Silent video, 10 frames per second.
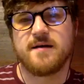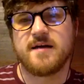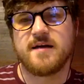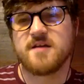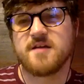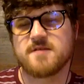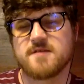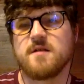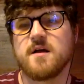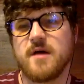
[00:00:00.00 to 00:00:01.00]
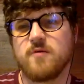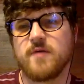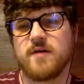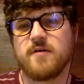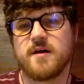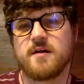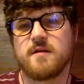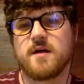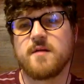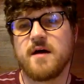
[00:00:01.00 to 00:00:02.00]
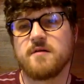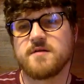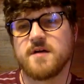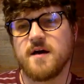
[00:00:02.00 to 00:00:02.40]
he talks a lot about rhetoric and a lot about